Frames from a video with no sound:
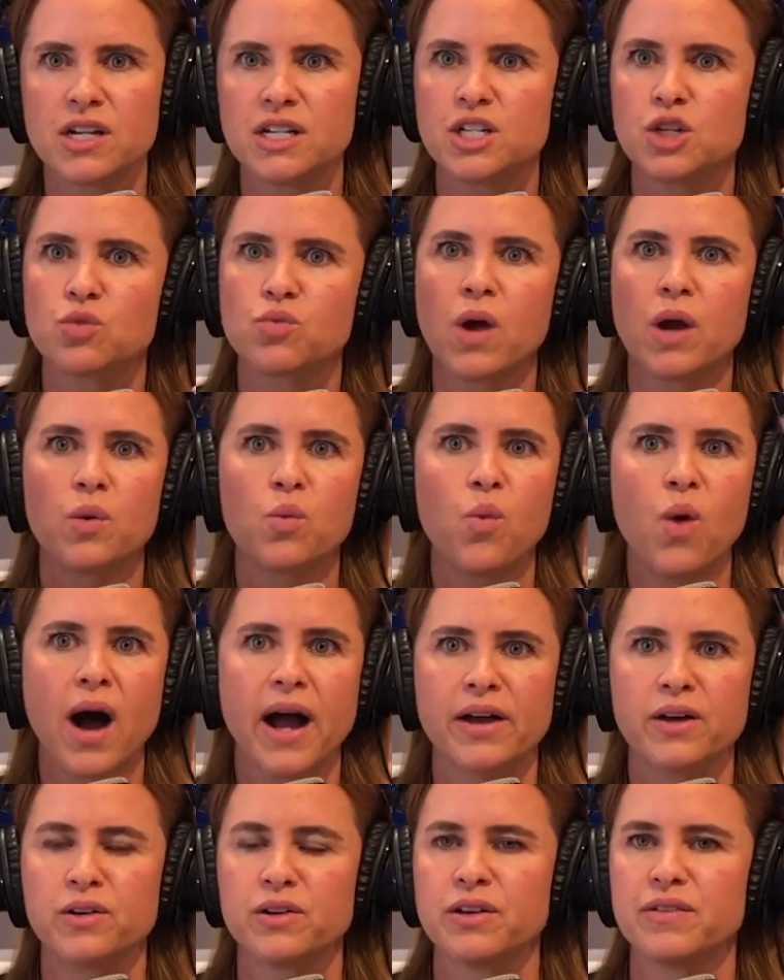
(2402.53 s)
to run
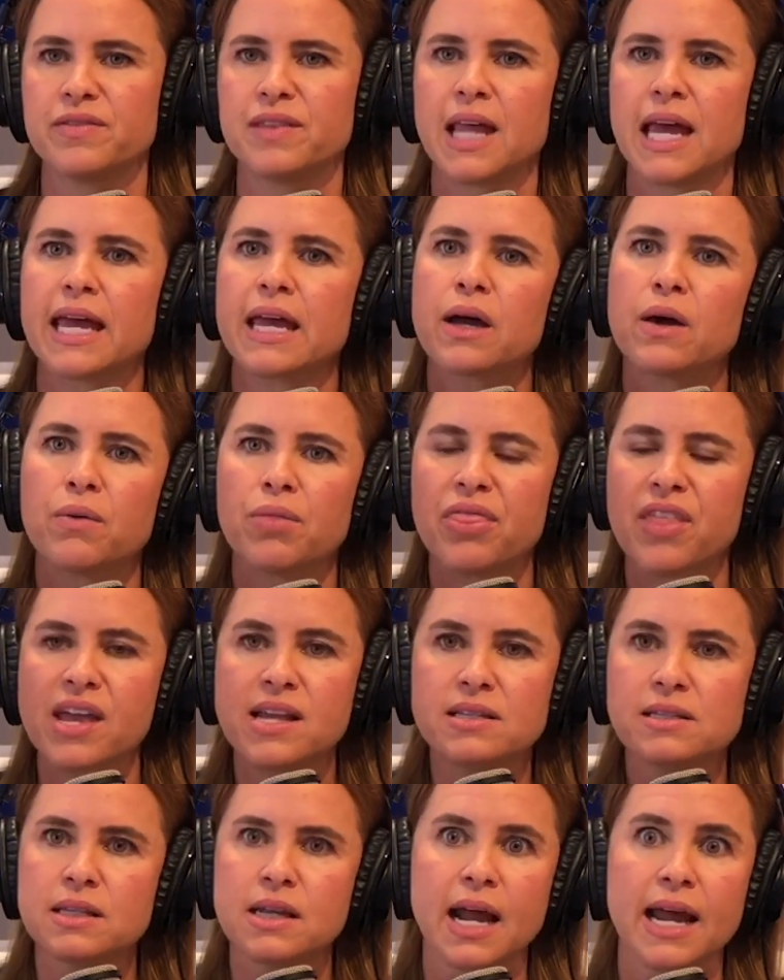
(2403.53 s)
wild of like
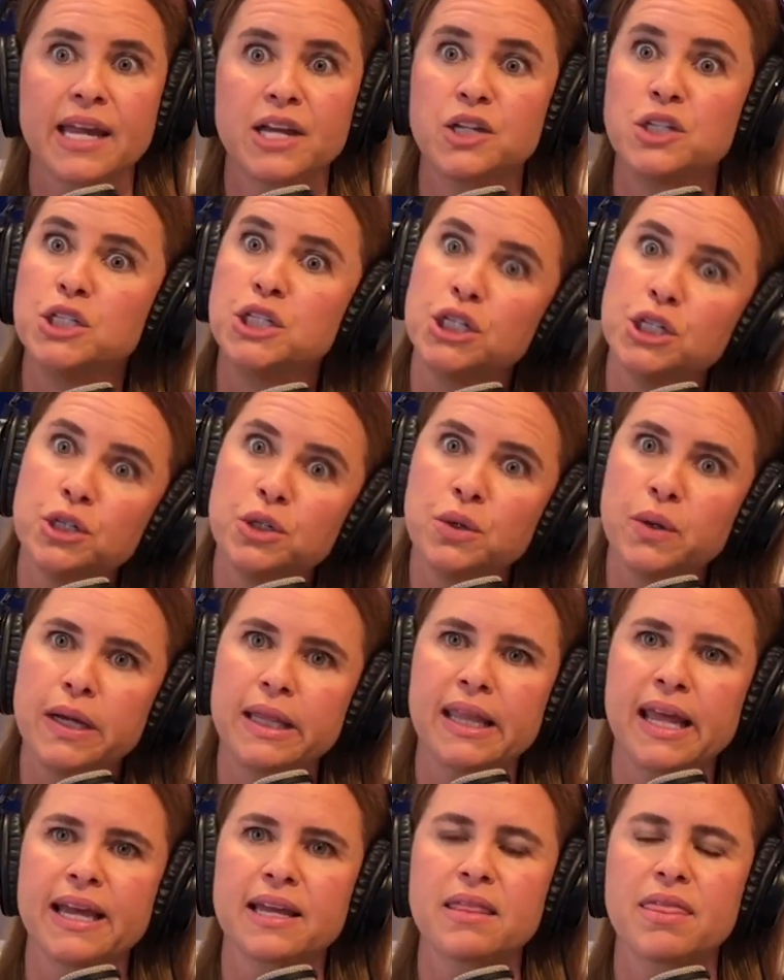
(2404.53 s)
things that I could do
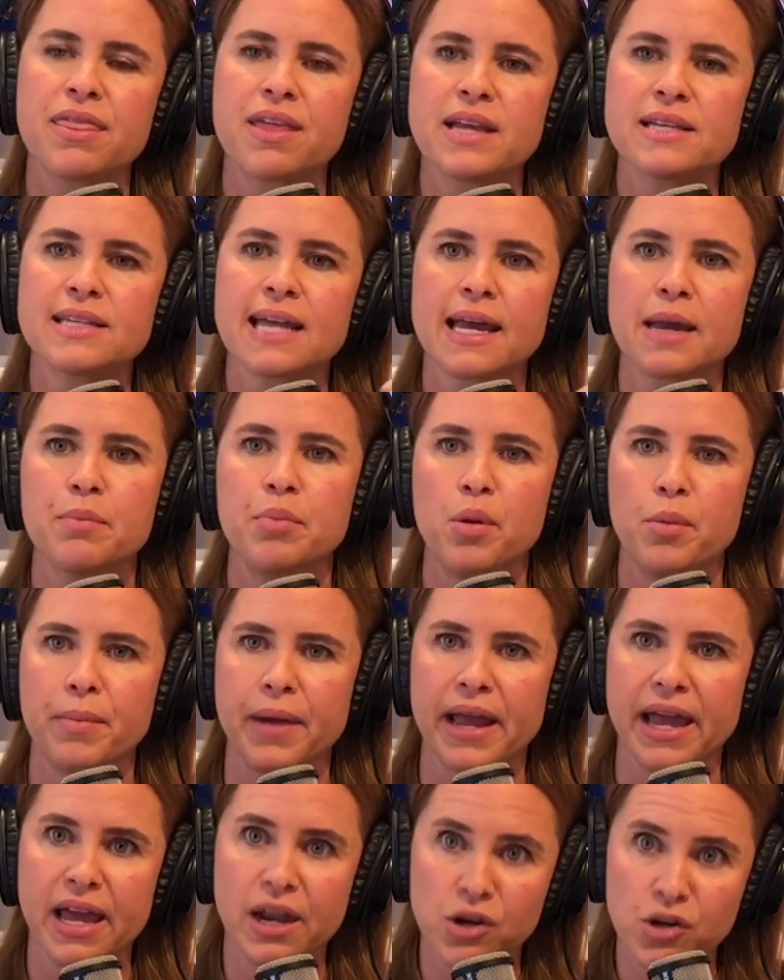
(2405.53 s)
and like things I could put
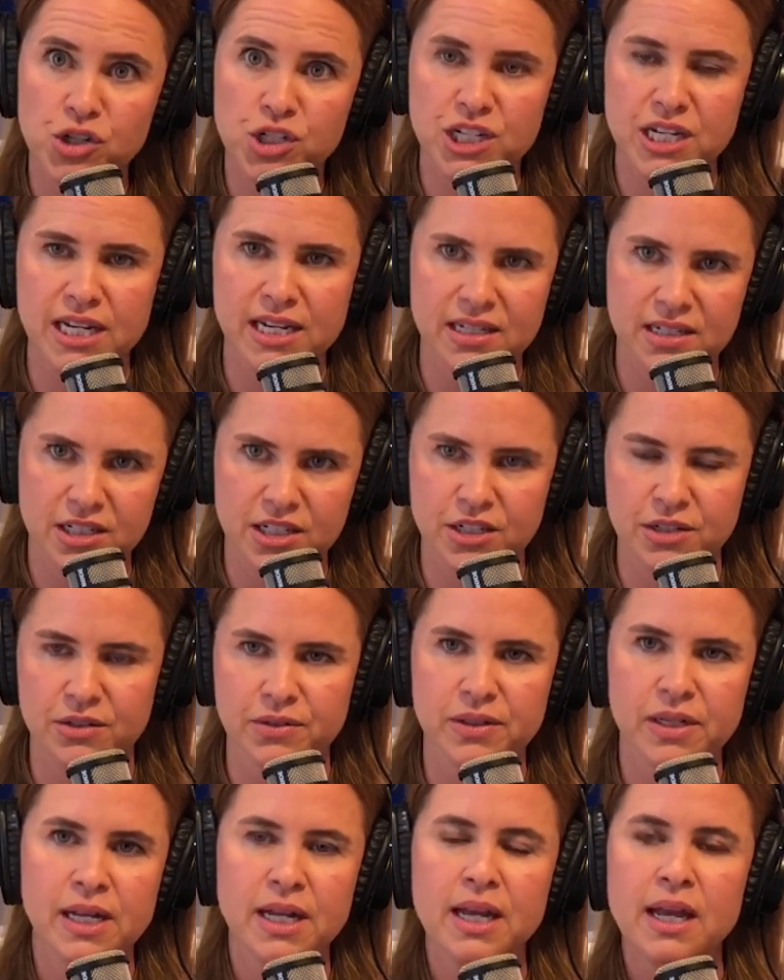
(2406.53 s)
my energy into.
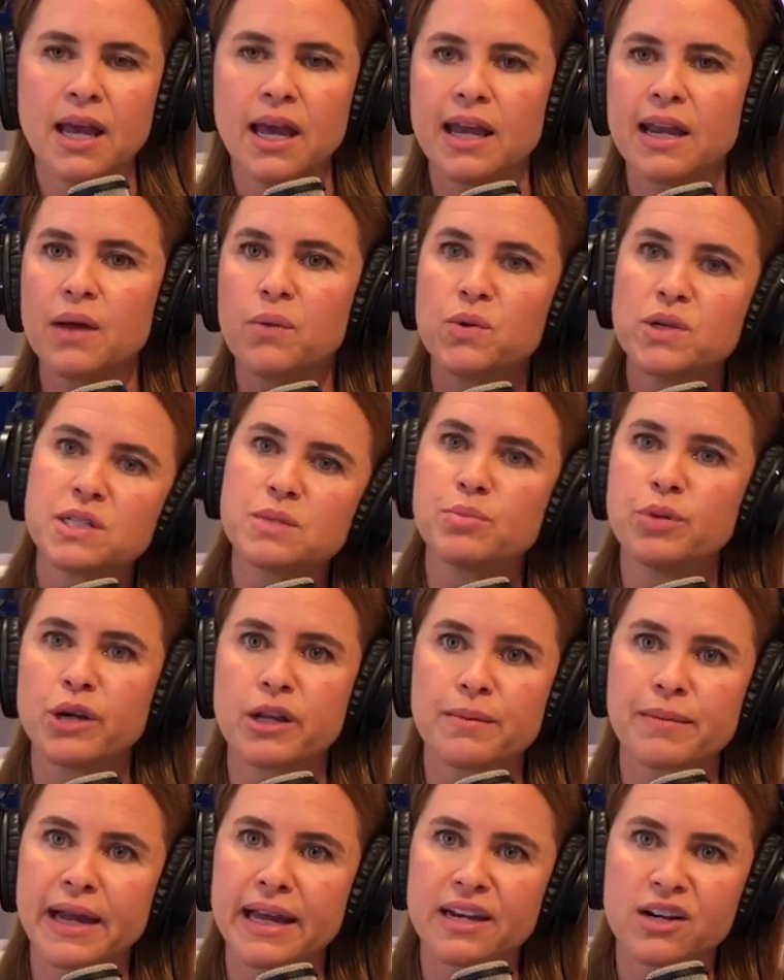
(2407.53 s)
Mm-hmm. And I wasn't
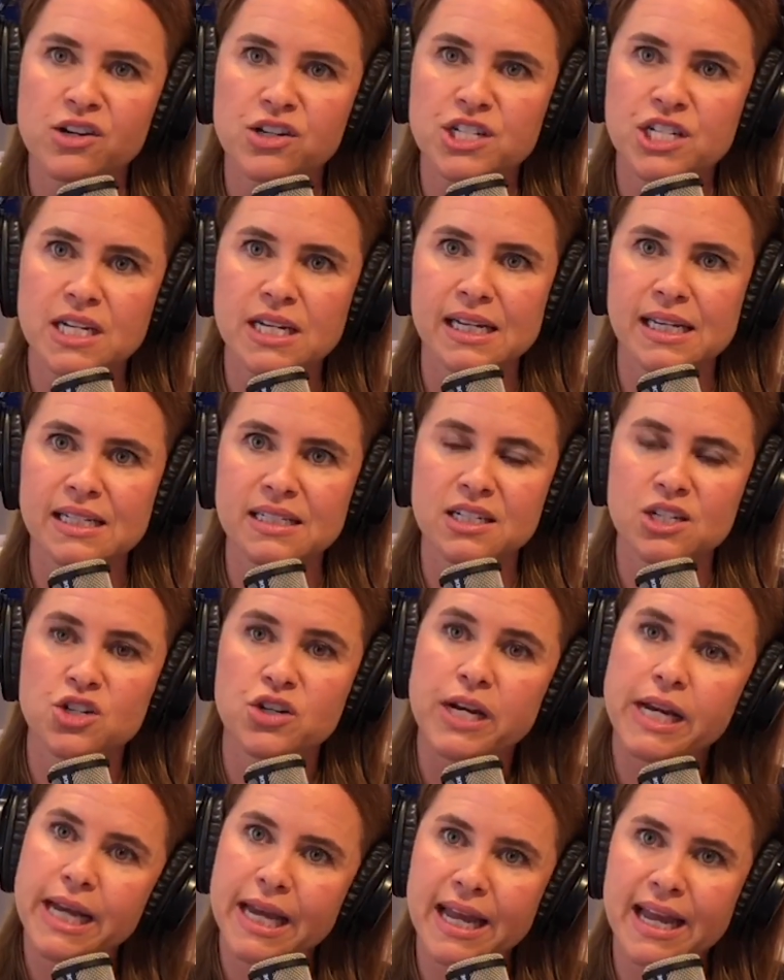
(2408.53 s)
putting my energy into
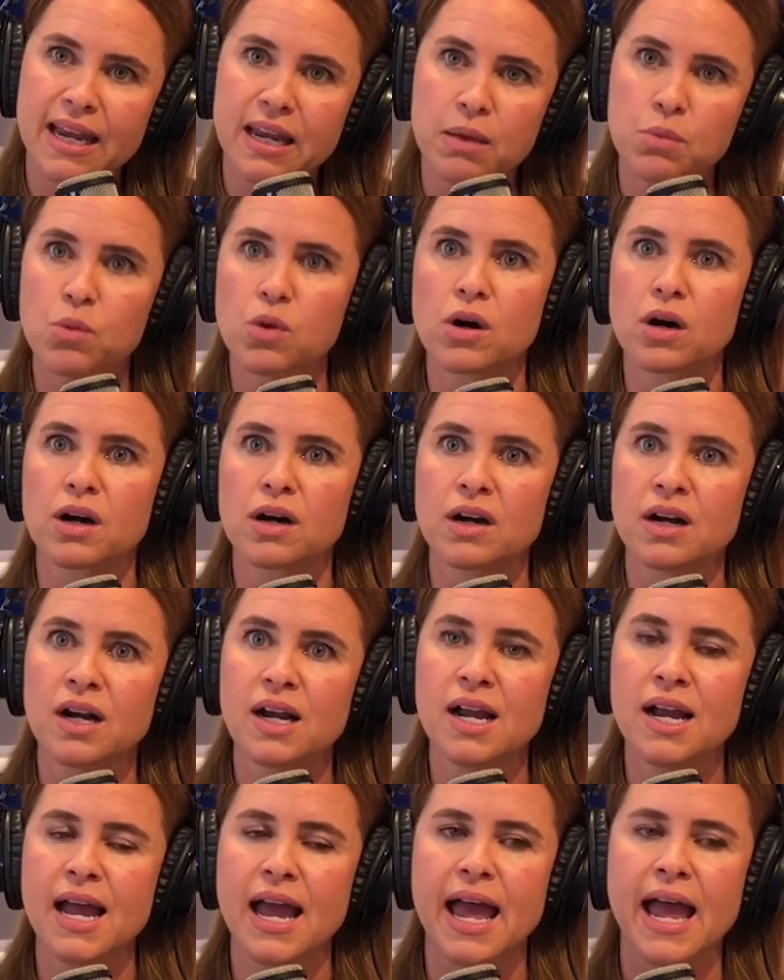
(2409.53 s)
drinking anymore.
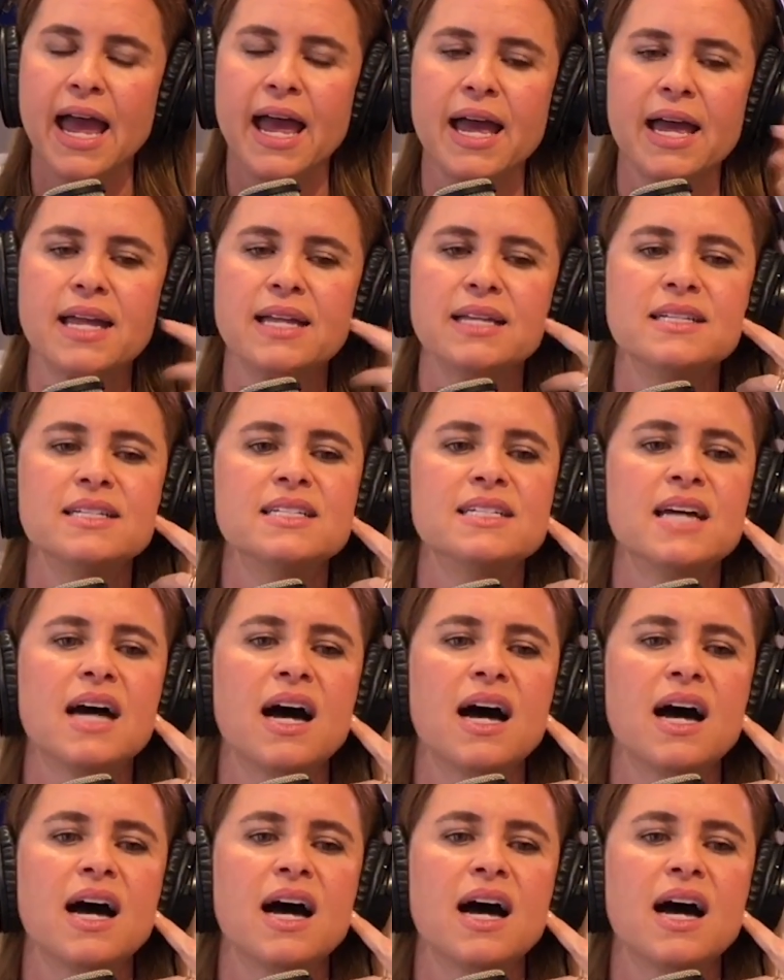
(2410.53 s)
And